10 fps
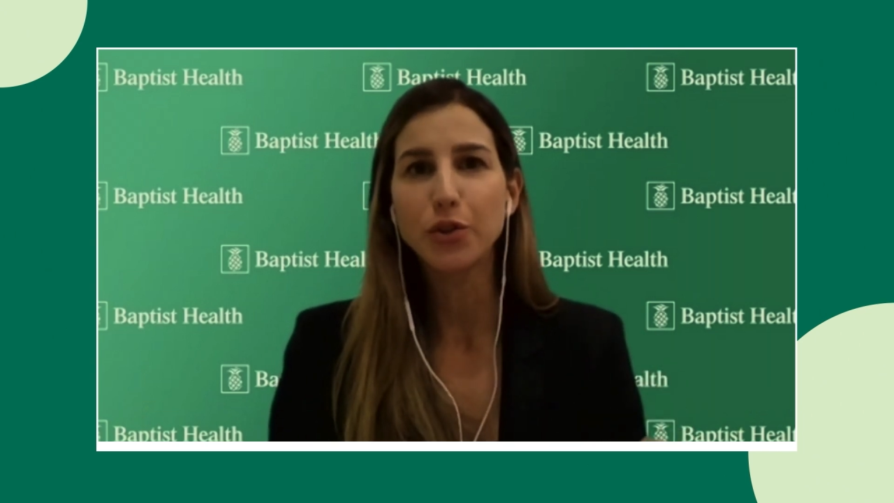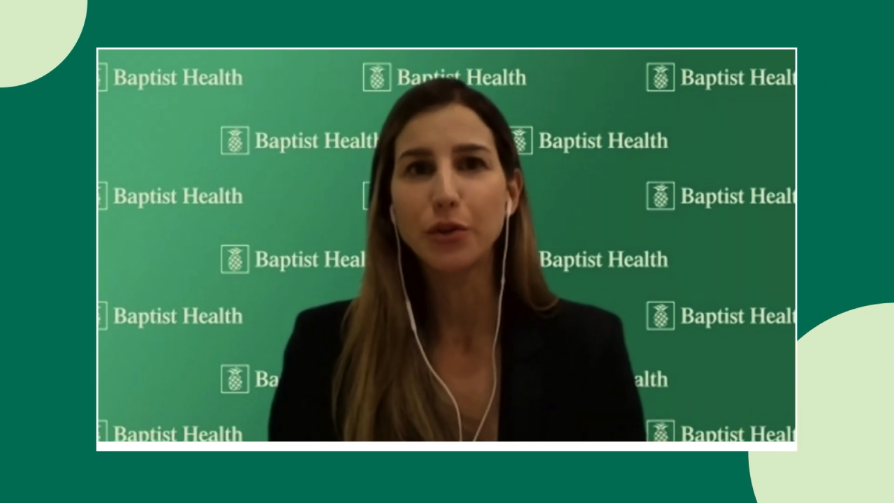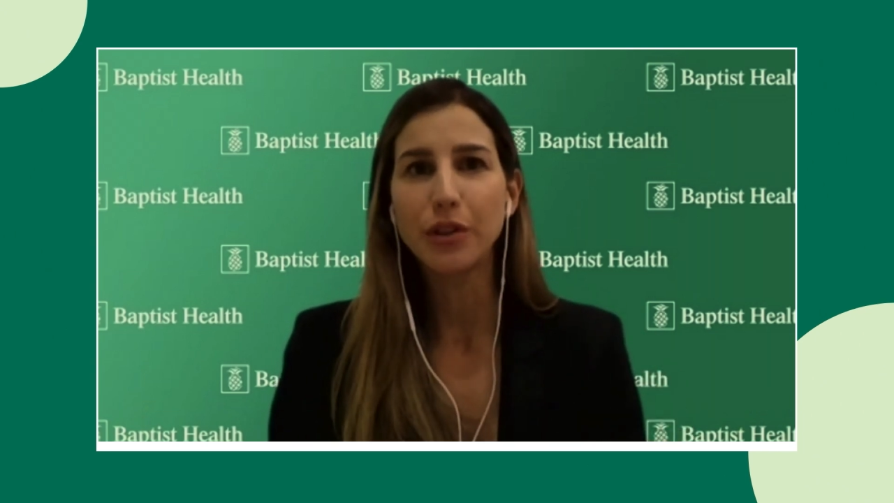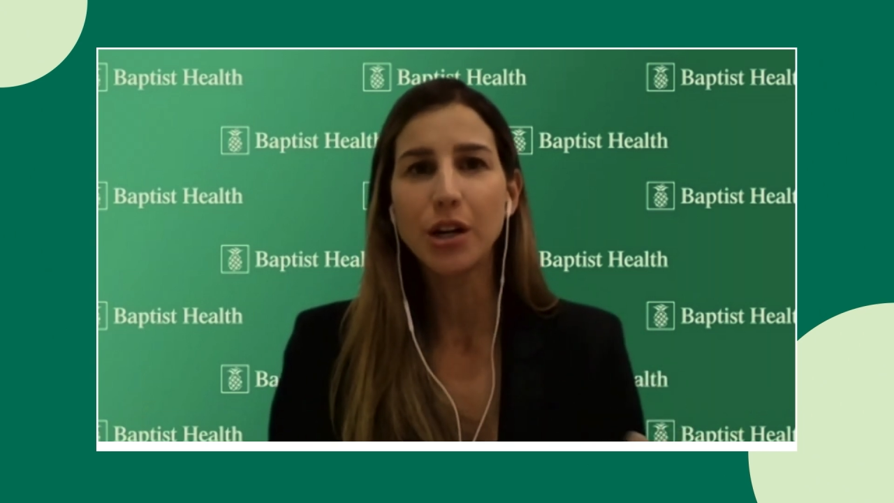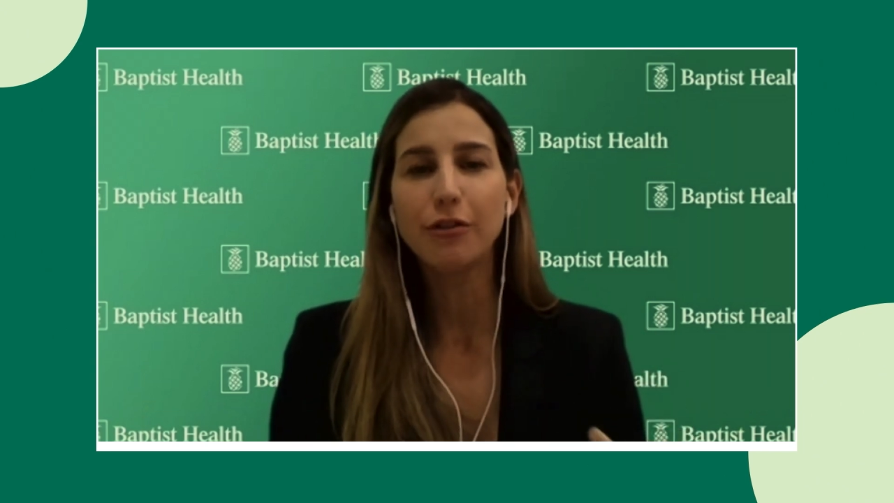So
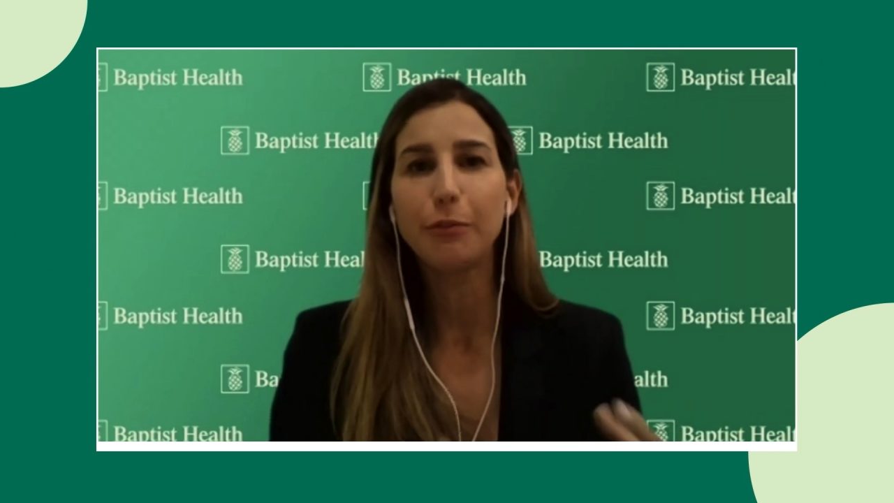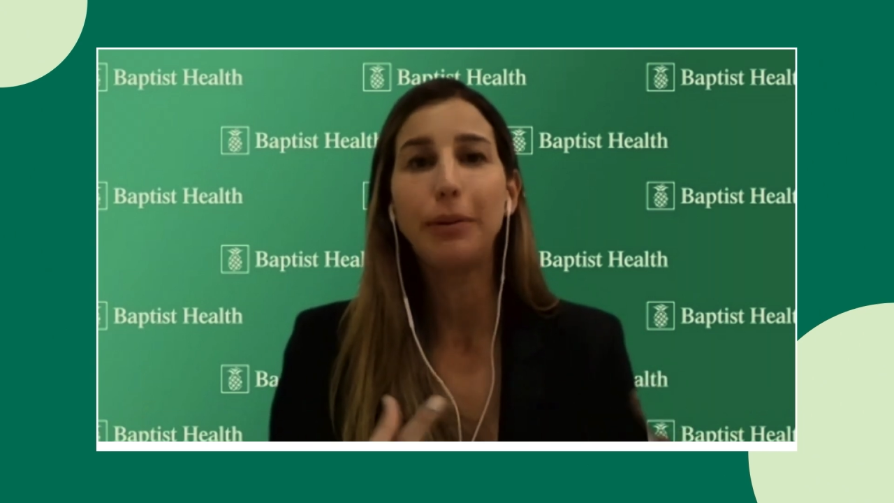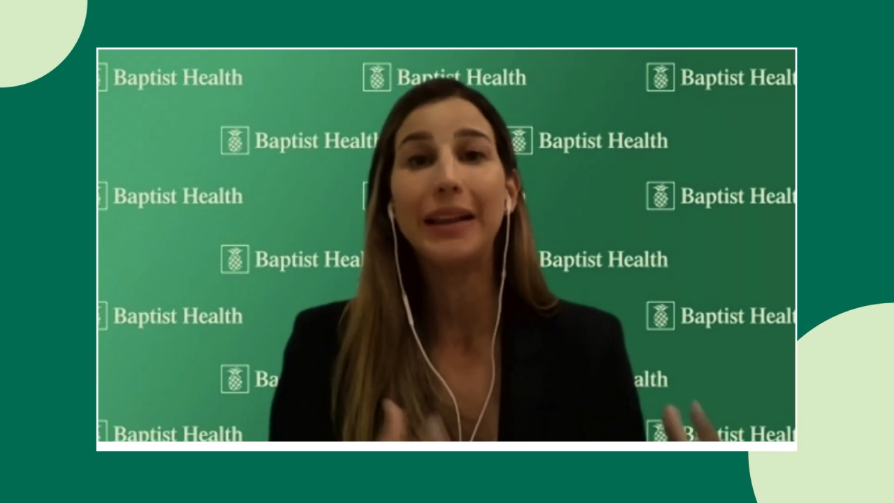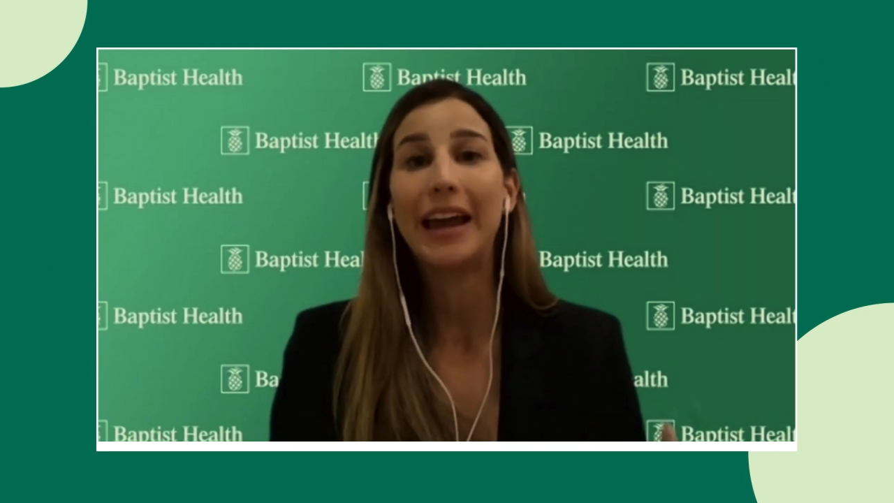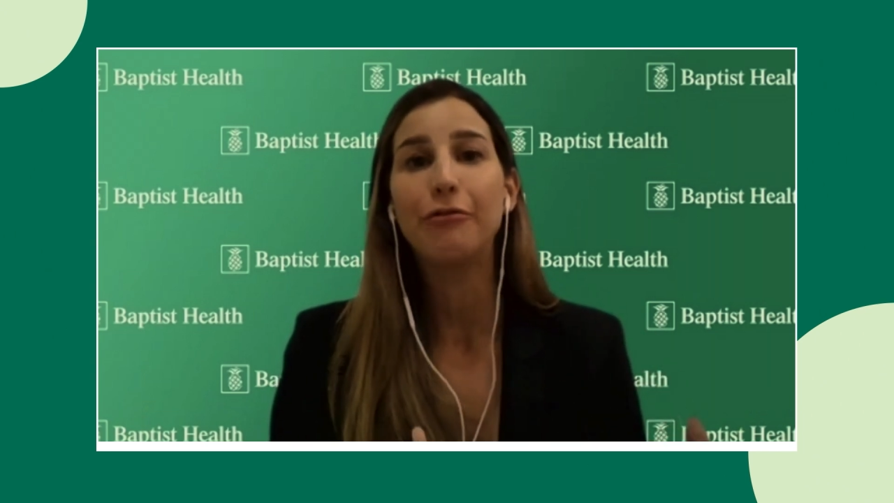think of
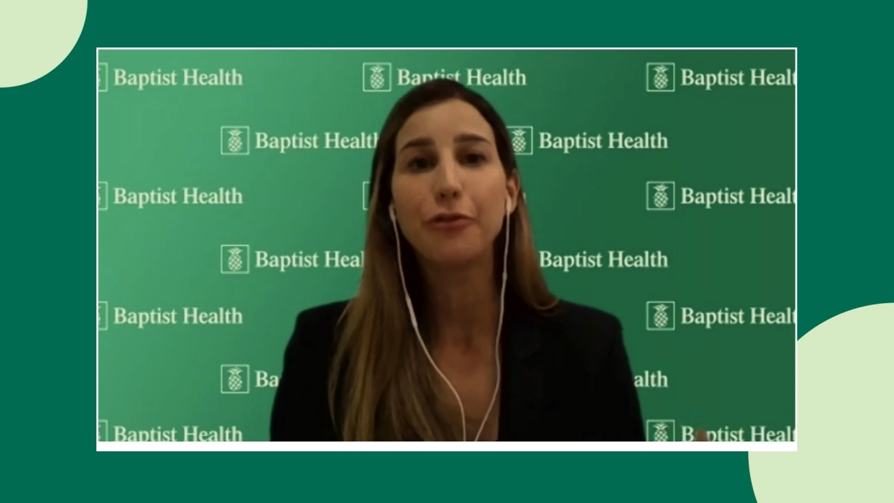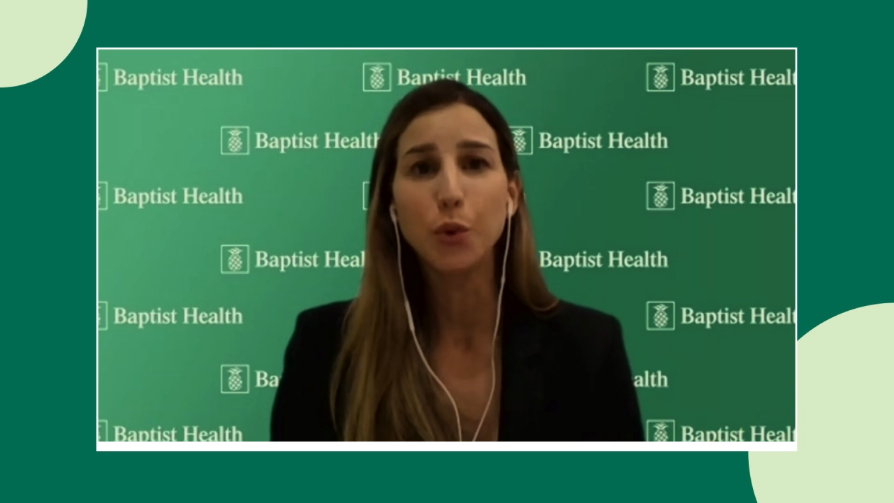plant